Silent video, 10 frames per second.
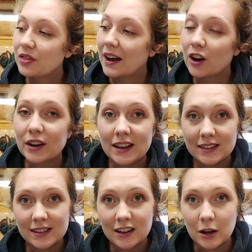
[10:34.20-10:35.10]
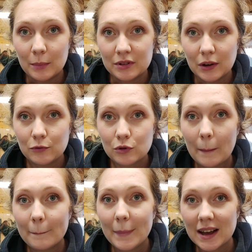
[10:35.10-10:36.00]
that our insect numbers have
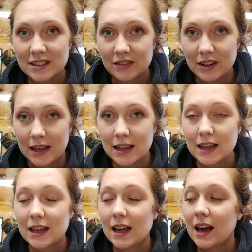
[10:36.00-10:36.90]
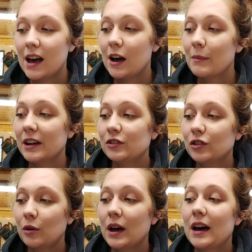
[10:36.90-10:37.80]
dropped massively, and
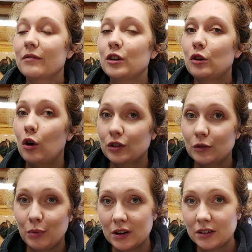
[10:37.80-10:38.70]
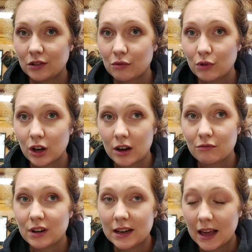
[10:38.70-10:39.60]
so have lots of predators that rely
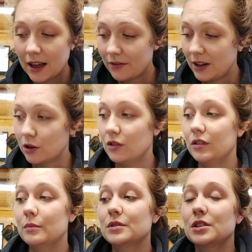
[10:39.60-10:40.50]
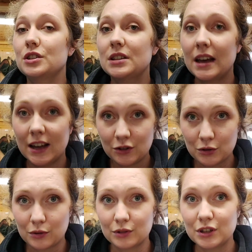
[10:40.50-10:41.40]
really heavily on them, such as
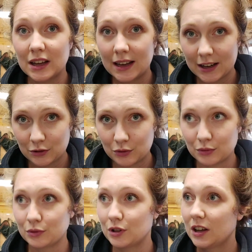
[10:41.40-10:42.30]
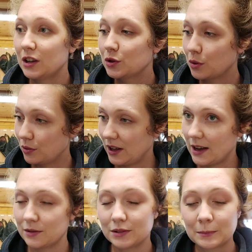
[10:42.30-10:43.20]
hedgehogs, kestrels, tawny
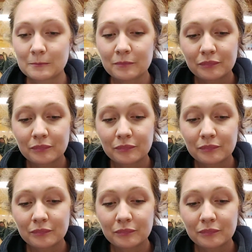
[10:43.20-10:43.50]
owls,